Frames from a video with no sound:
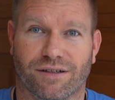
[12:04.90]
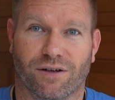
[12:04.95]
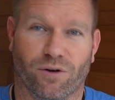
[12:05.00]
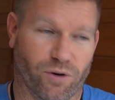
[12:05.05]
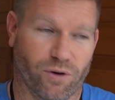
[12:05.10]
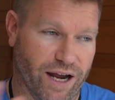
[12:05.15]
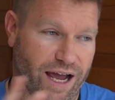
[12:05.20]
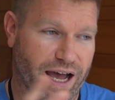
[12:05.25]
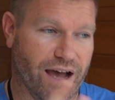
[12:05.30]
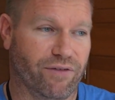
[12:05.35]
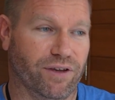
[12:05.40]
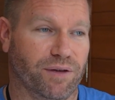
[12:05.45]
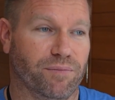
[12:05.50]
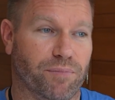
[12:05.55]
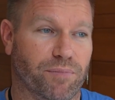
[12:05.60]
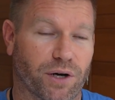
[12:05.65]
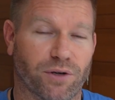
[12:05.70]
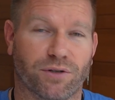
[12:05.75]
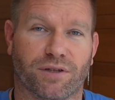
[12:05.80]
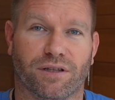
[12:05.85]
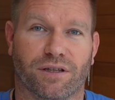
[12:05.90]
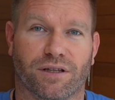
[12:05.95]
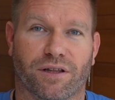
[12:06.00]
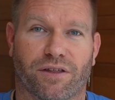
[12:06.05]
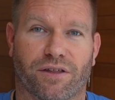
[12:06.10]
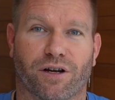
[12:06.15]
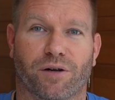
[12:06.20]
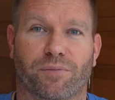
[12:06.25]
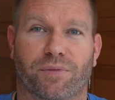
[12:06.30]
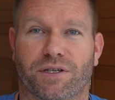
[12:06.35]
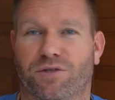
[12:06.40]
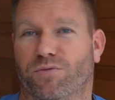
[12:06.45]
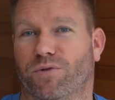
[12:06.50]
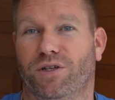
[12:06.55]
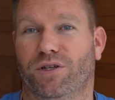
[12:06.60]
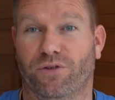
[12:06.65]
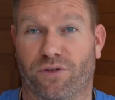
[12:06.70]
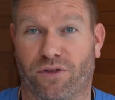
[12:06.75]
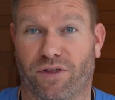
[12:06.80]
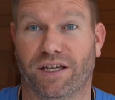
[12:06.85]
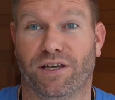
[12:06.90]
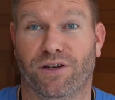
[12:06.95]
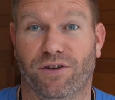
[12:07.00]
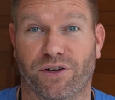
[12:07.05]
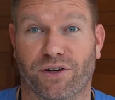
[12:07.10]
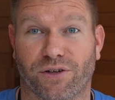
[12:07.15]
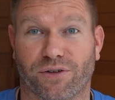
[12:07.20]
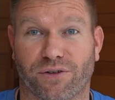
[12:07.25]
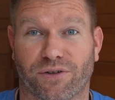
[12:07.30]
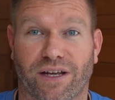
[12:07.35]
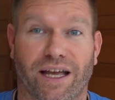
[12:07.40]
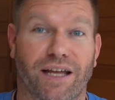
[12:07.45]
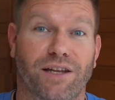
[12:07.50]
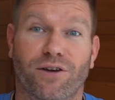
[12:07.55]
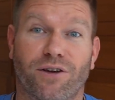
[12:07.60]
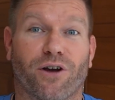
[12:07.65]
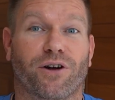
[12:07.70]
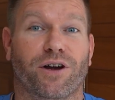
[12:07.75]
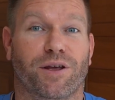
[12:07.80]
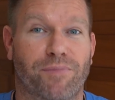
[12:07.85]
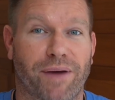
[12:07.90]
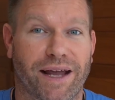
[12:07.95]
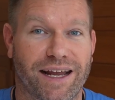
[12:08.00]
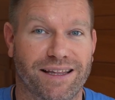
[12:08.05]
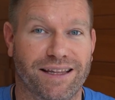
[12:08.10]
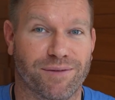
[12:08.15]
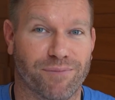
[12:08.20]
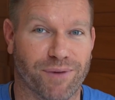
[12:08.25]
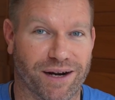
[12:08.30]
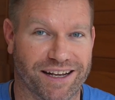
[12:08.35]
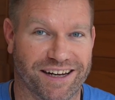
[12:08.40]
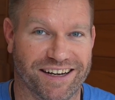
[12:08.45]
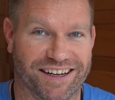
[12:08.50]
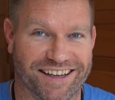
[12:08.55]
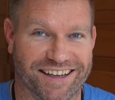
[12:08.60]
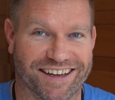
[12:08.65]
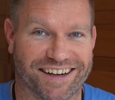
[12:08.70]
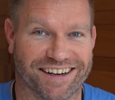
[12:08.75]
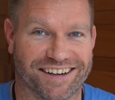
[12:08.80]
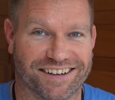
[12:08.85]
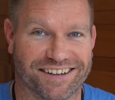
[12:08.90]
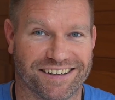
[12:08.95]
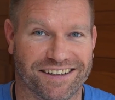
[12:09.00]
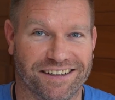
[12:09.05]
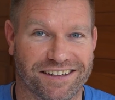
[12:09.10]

or having both of the therapies when you think you do. And you already paid the money to get it.